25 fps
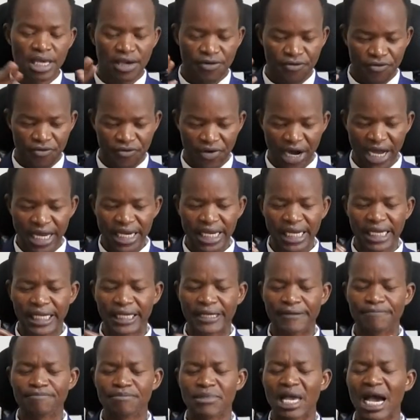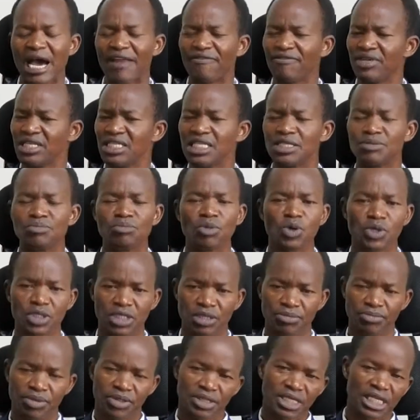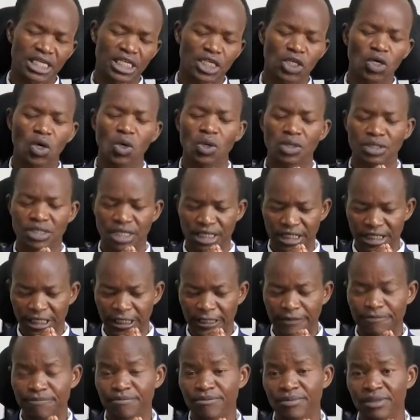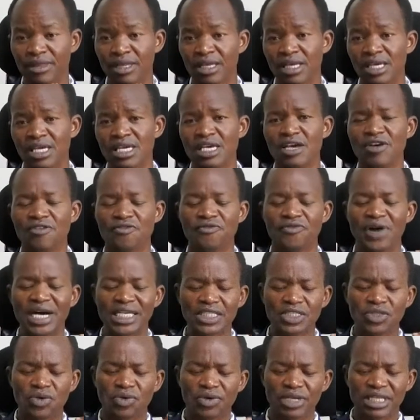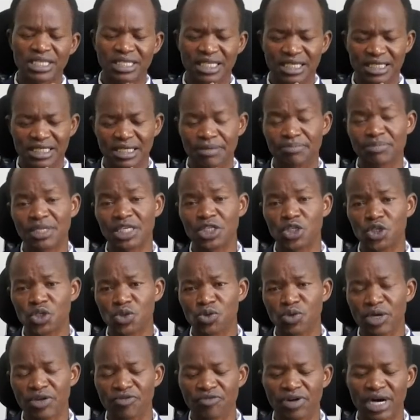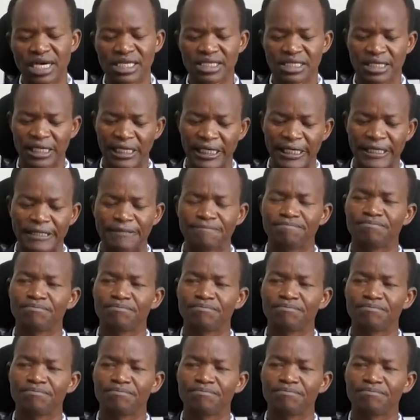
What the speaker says: Finally, and this is most important in goal setting, 1 Corinthians chapter 2 and verse 9,